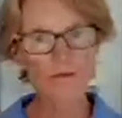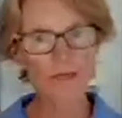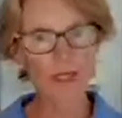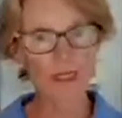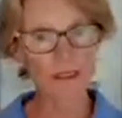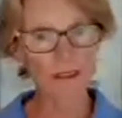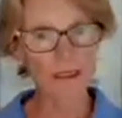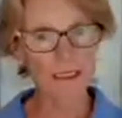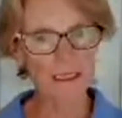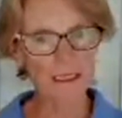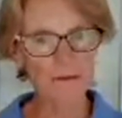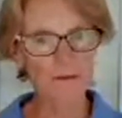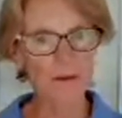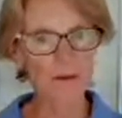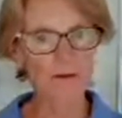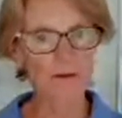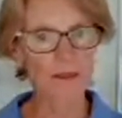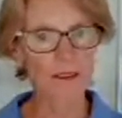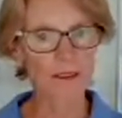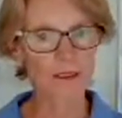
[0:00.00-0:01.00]
and less
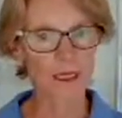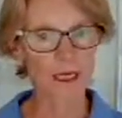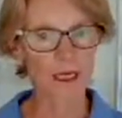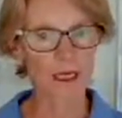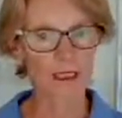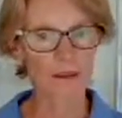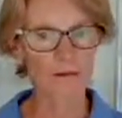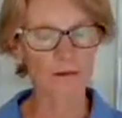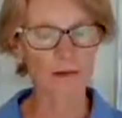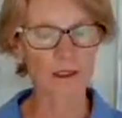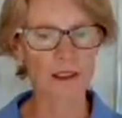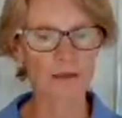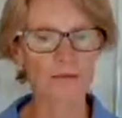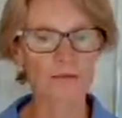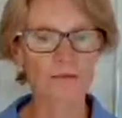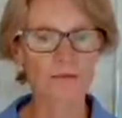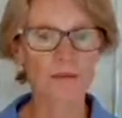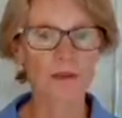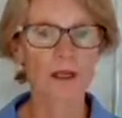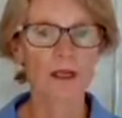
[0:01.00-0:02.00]
movement in the hind feet.
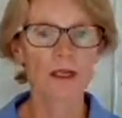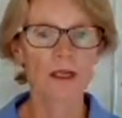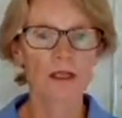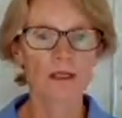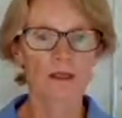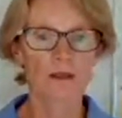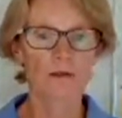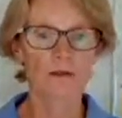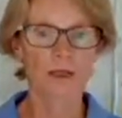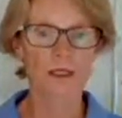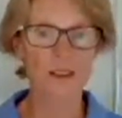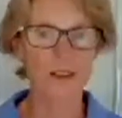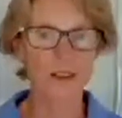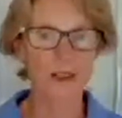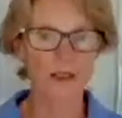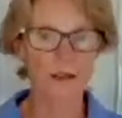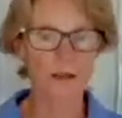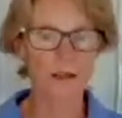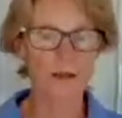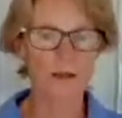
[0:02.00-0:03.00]
The reason
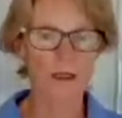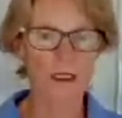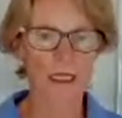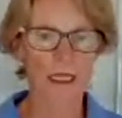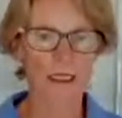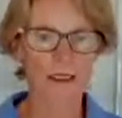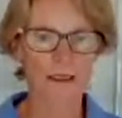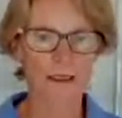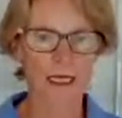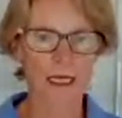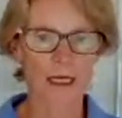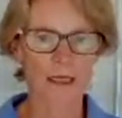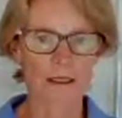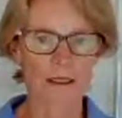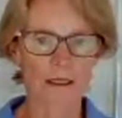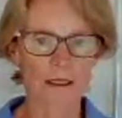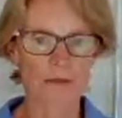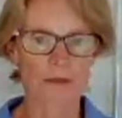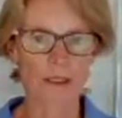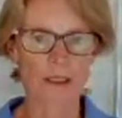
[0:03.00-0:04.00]
I do it like that
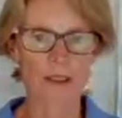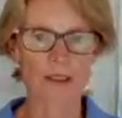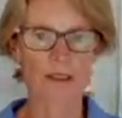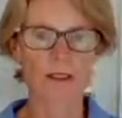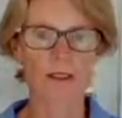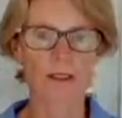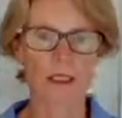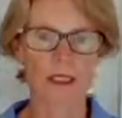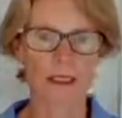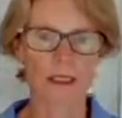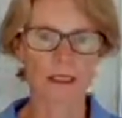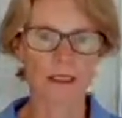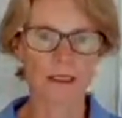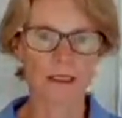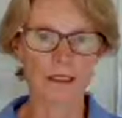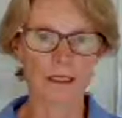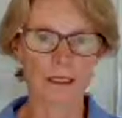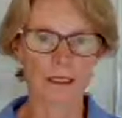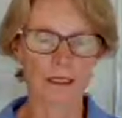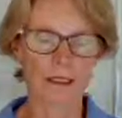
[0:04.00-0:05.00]
is because it's
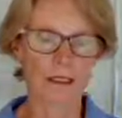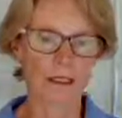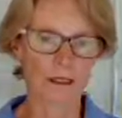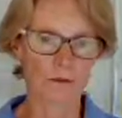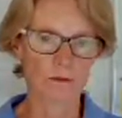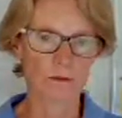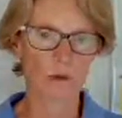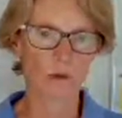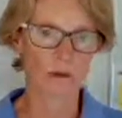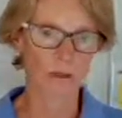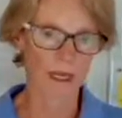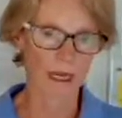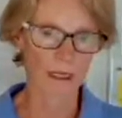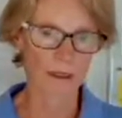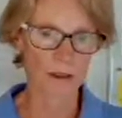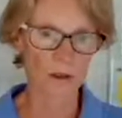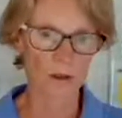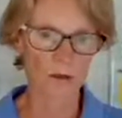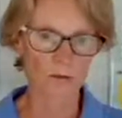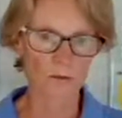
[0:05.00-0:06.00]
easier and more
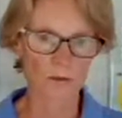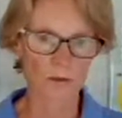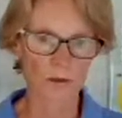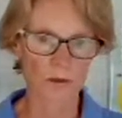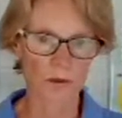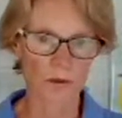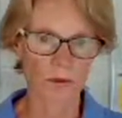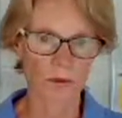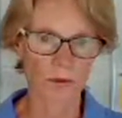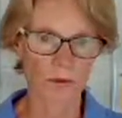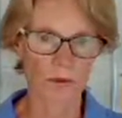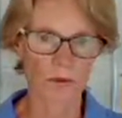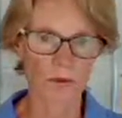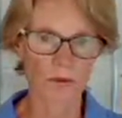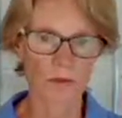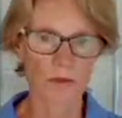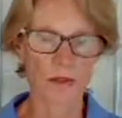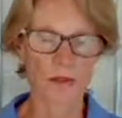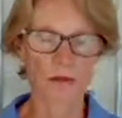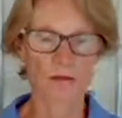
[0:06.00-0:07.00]
natural for the
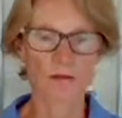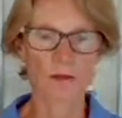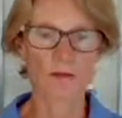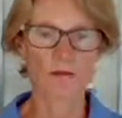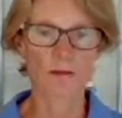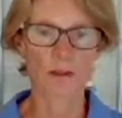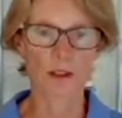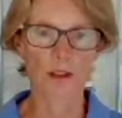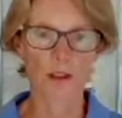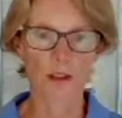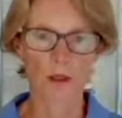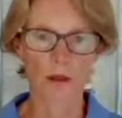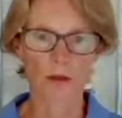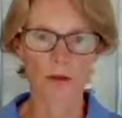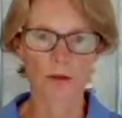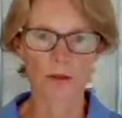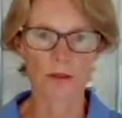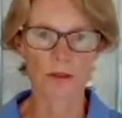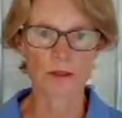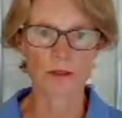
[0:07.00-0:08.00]
horse to move its
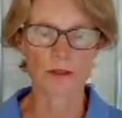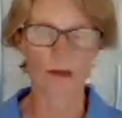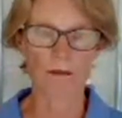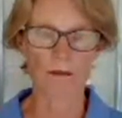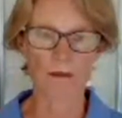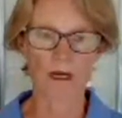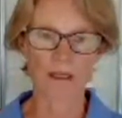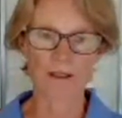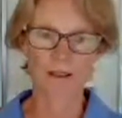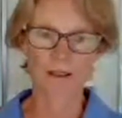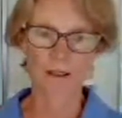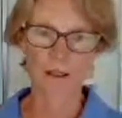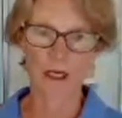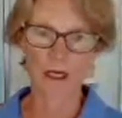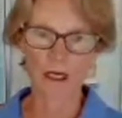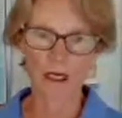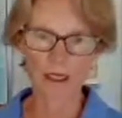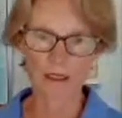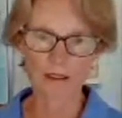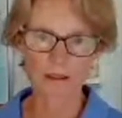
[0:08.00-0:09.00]
shoulders around its
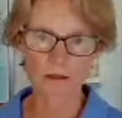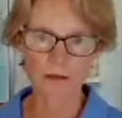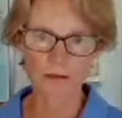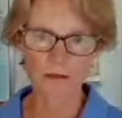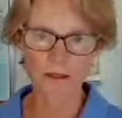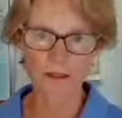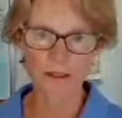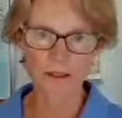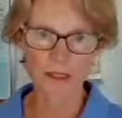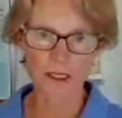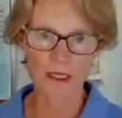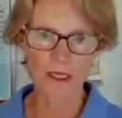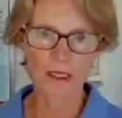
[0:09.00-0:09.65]
hindquarters